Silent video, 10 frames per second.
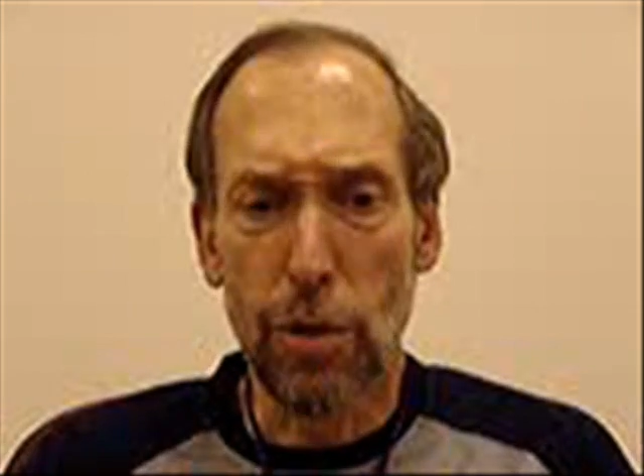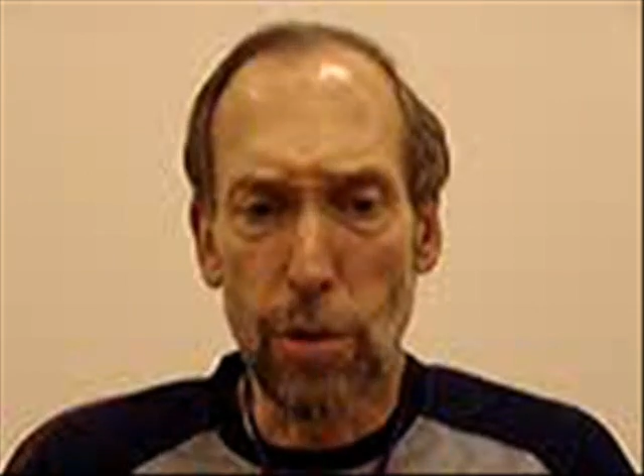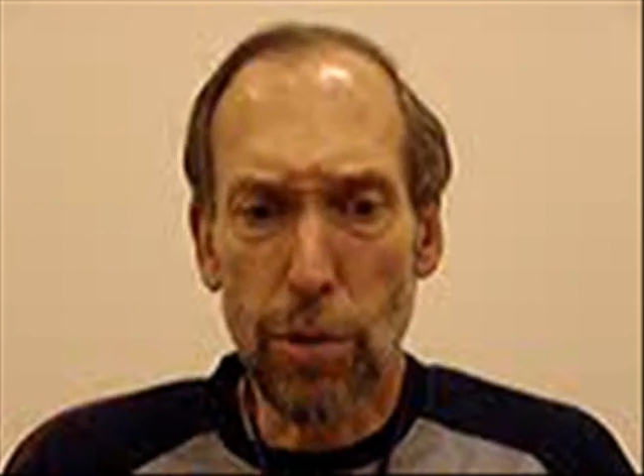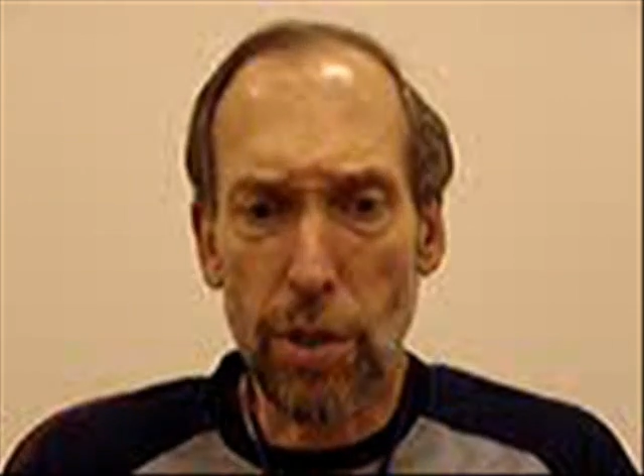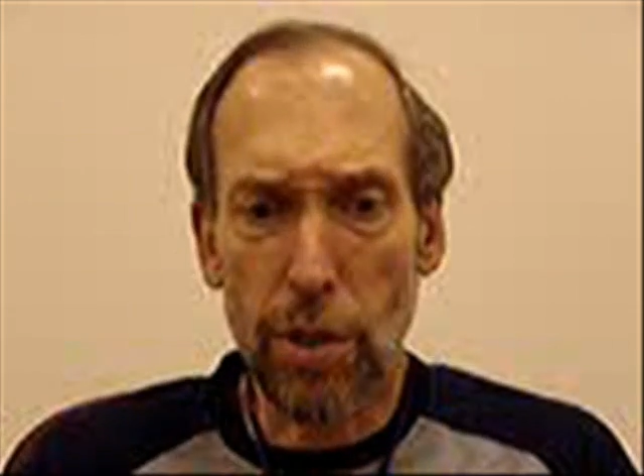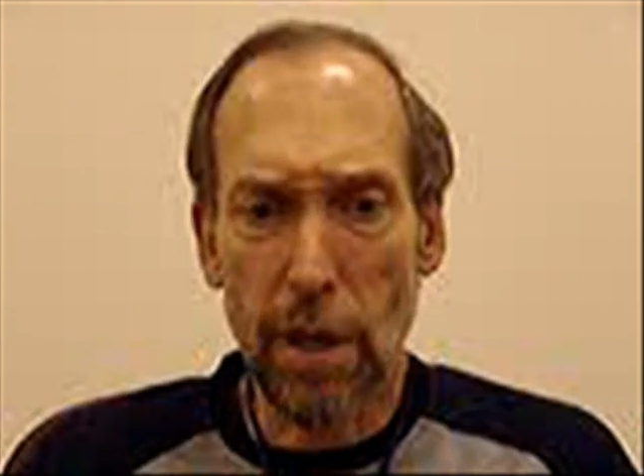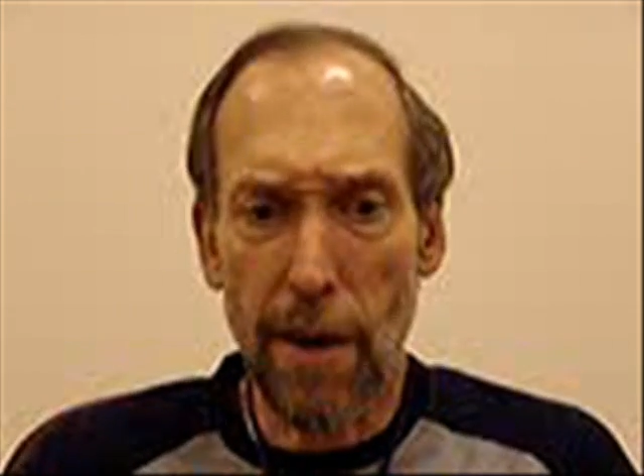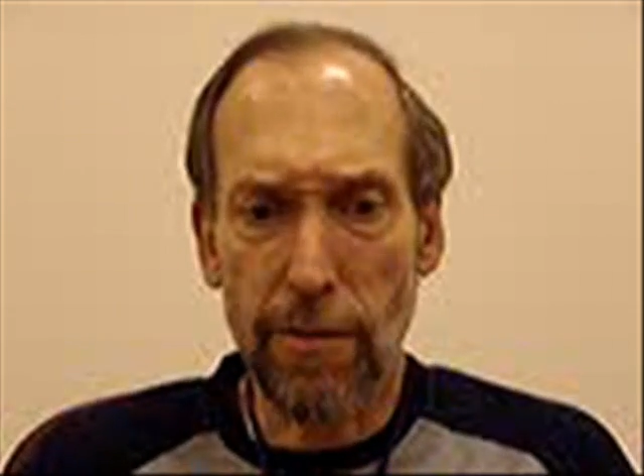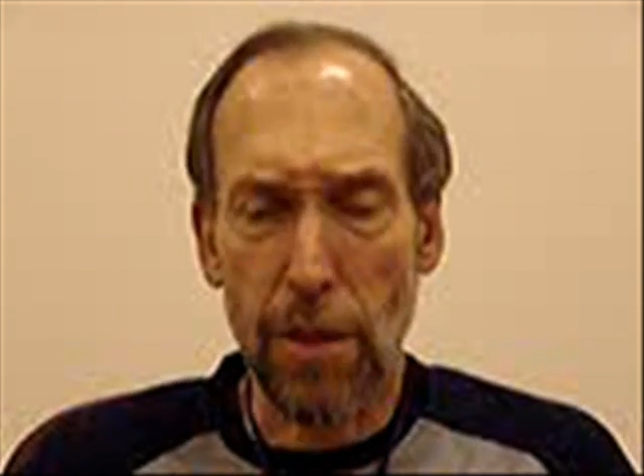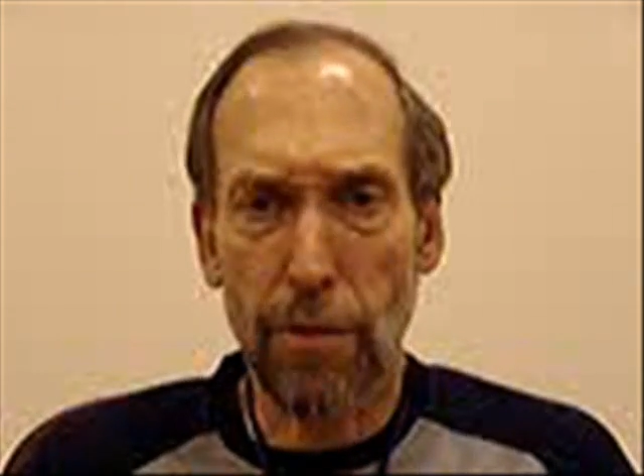Usually
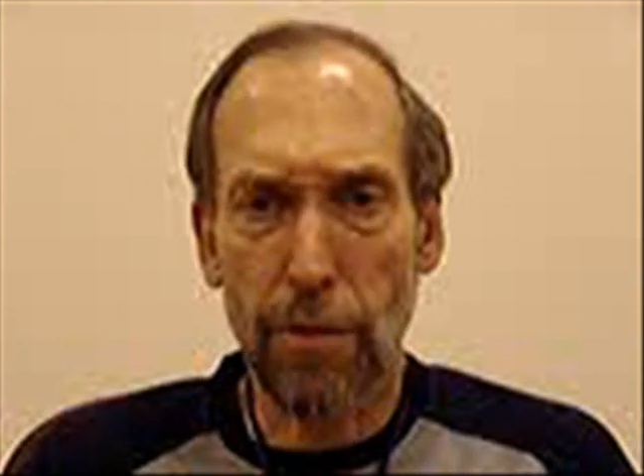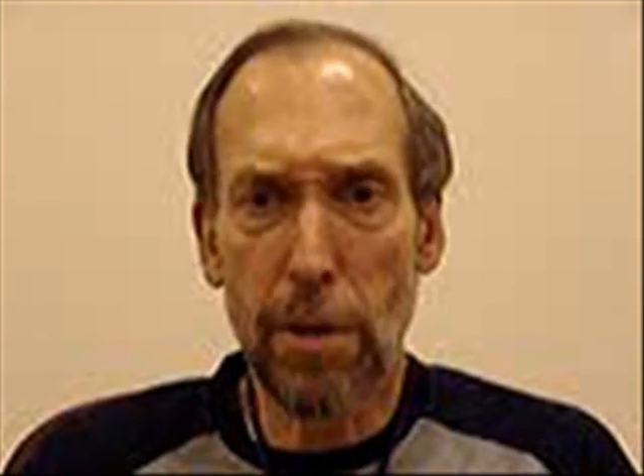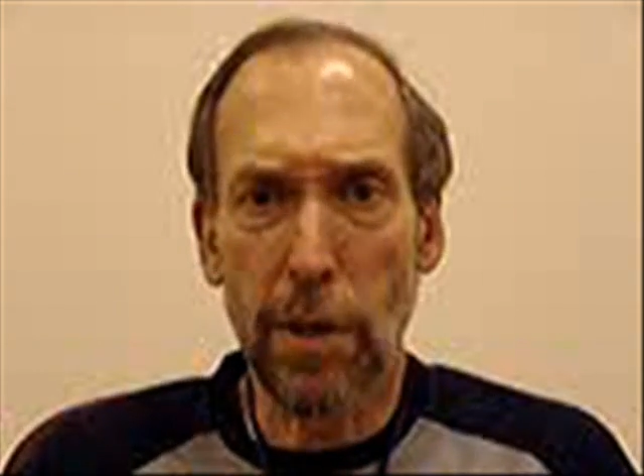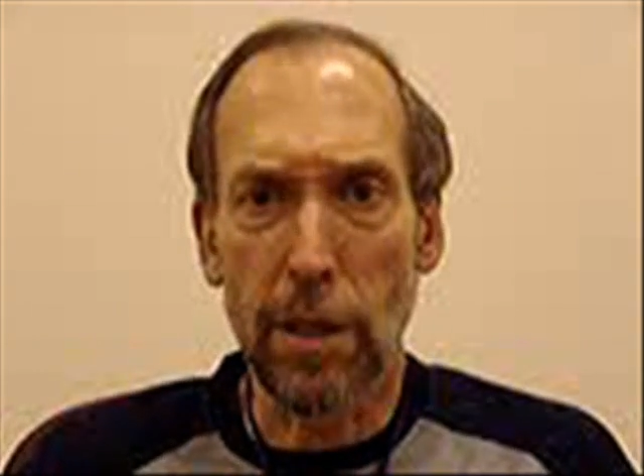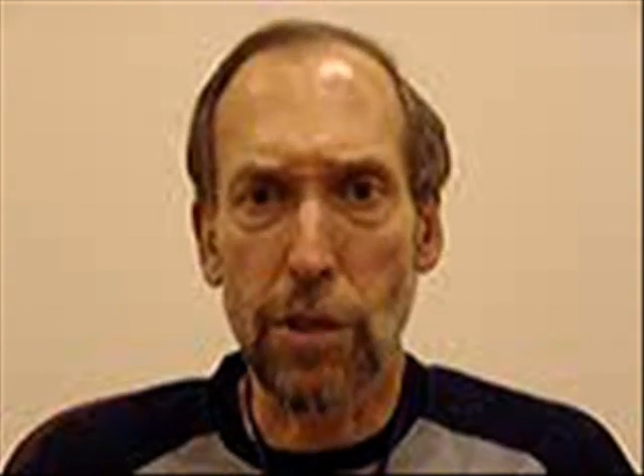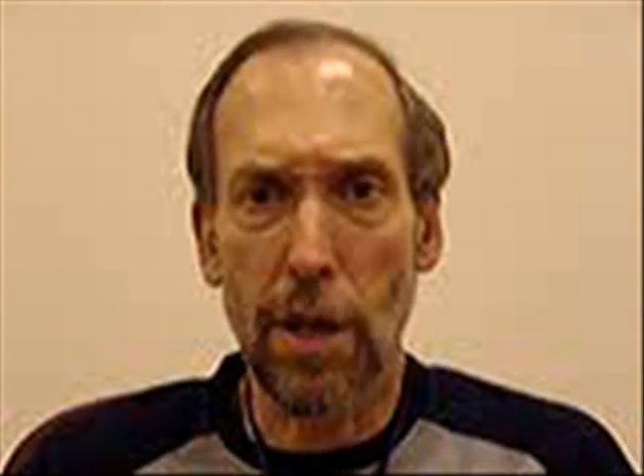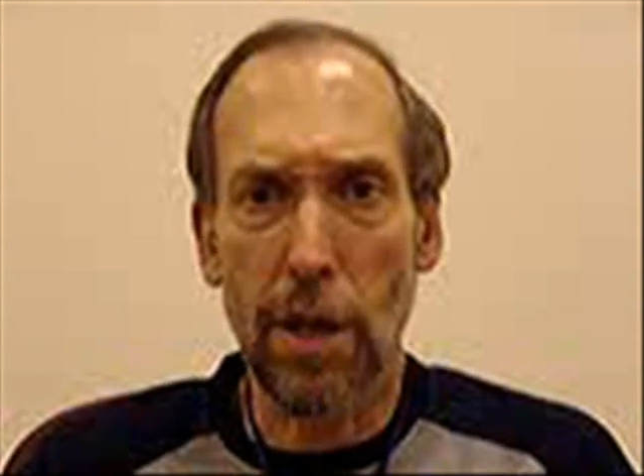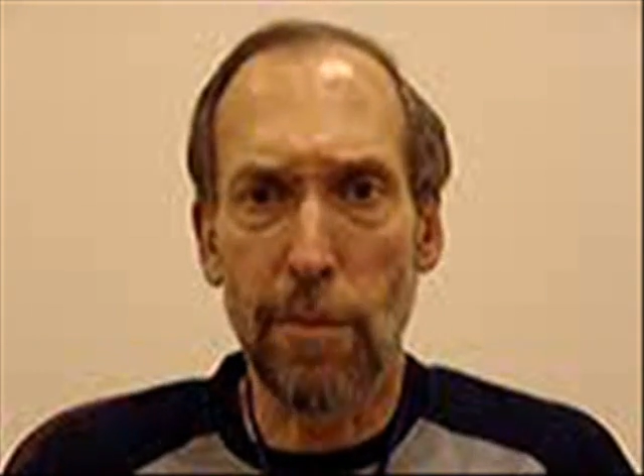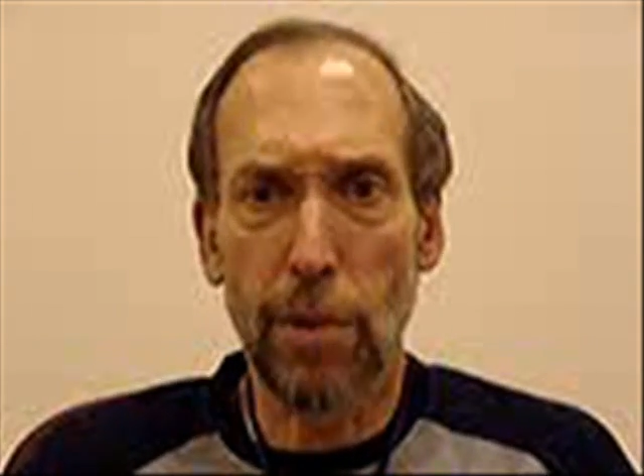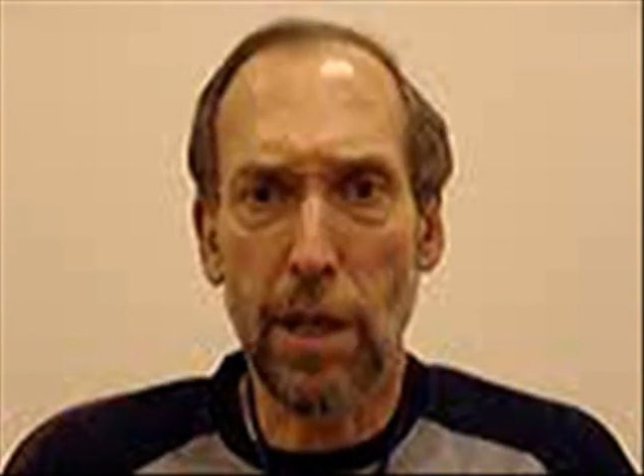after 3 minutes you
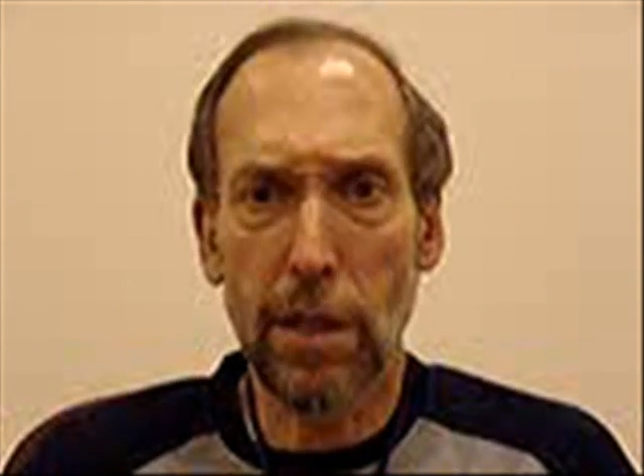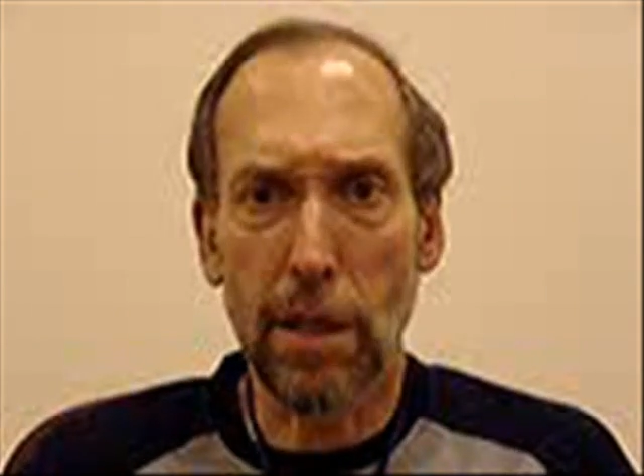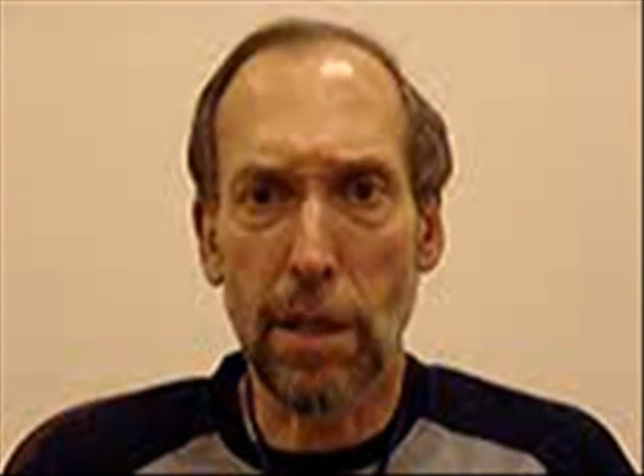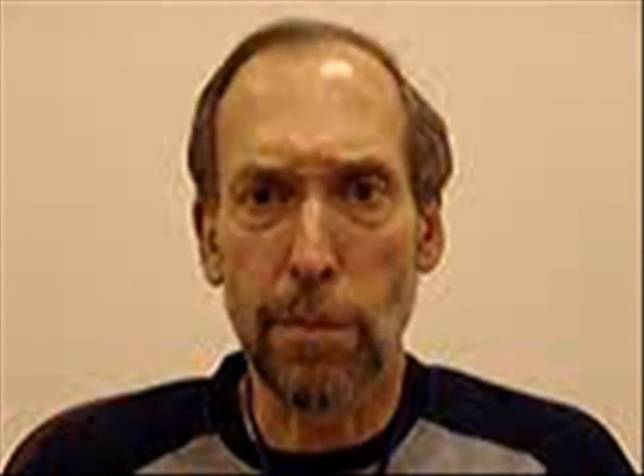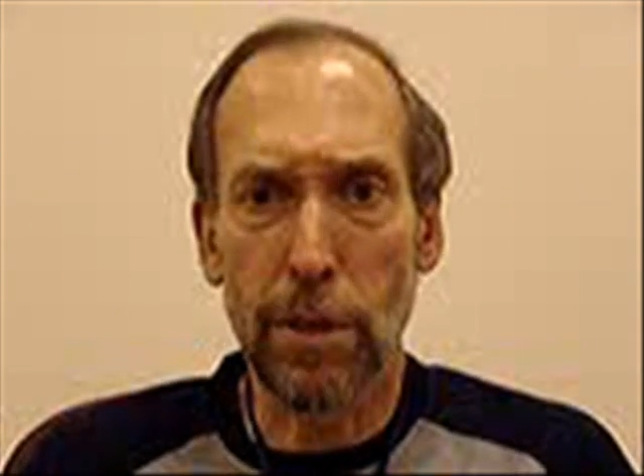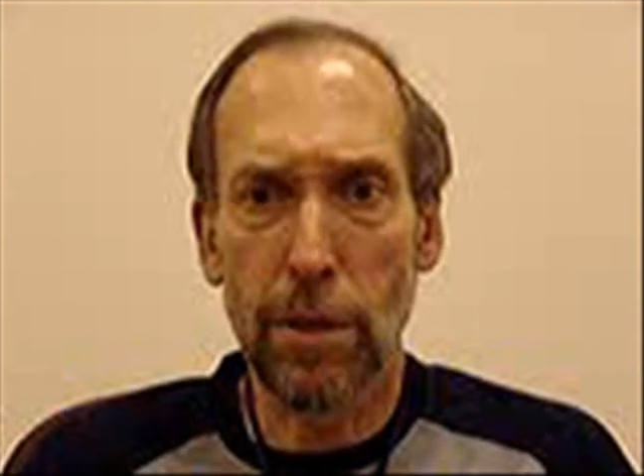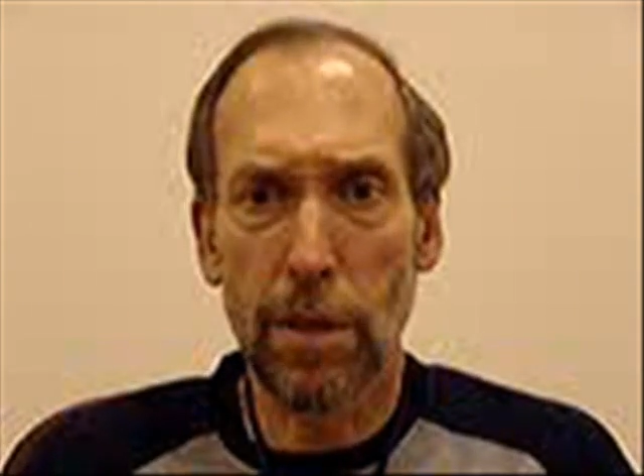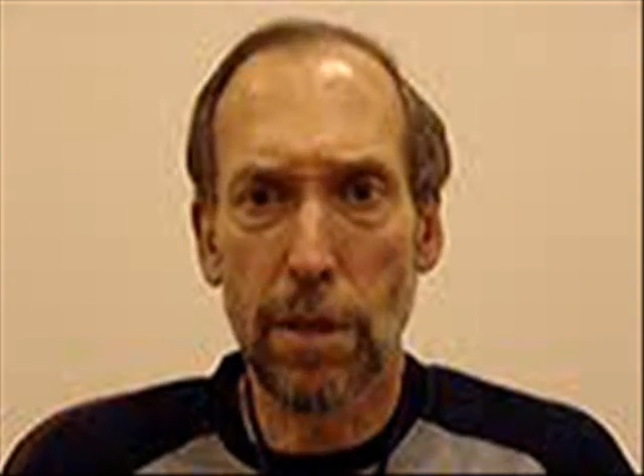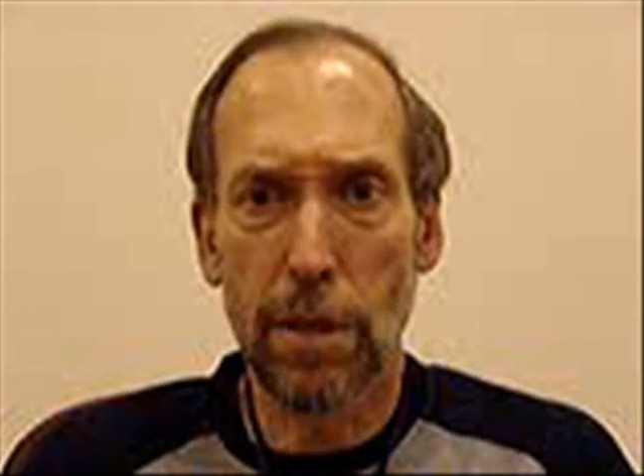have brain damage.